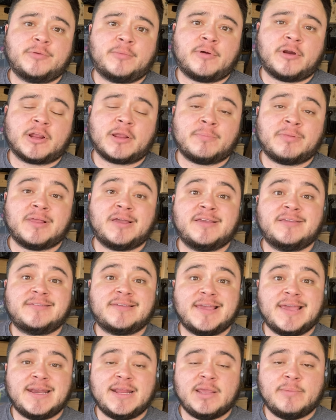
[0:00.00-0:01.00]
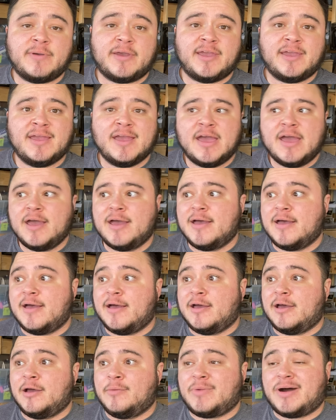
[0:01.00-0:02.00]
Marketplace, and eBay.
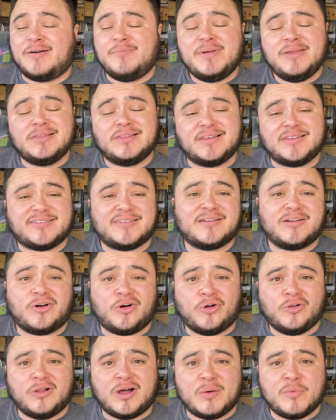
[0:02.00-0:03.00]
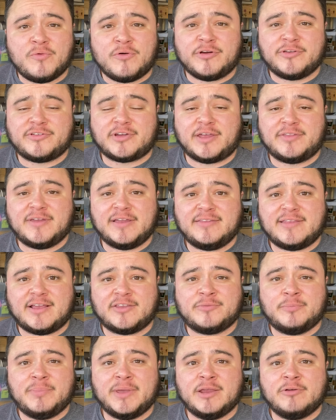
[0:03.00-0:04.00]
I've been listing a whole lot more, and so I think
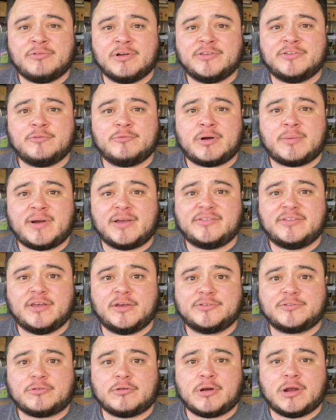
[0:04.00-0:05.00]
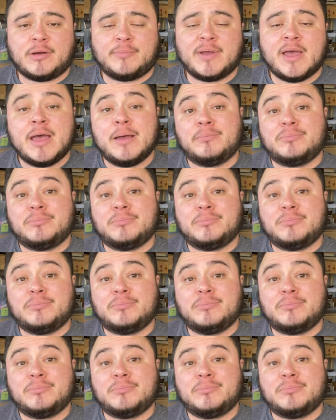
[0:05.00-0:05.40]
that's a big reason why my sales were up.